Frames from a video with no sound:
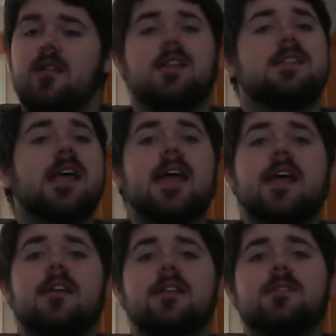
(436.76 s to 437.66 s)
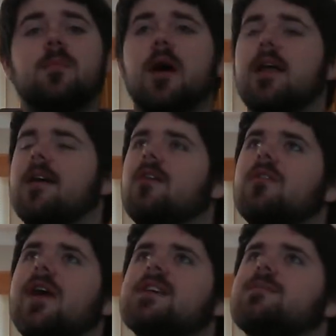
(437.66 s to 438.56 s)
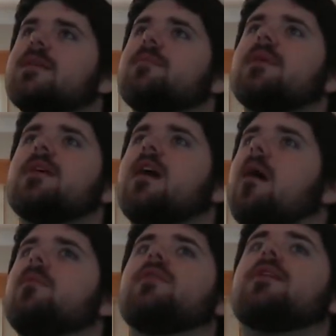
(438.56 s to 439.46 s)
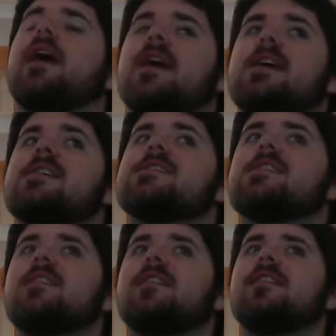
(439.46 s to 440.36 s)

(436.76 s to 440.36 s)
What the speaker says: this mod ain't gonna last me but a couple days.